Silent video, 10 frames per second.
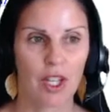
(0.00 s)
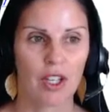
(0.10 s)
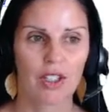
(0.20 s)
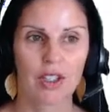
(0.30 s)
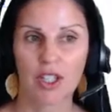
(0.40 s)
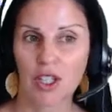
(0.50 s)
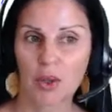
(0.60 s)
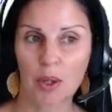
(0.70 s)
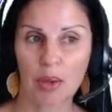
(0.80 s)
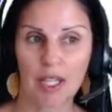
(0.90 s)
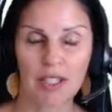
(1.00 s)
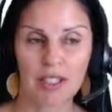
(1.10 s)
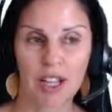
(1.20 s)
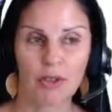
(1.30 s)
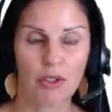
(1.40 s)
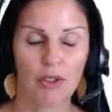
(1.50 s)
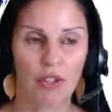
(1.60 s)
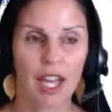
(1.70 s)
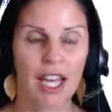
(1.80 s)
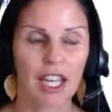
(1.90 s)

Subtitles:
So the ignore button is helpful for that.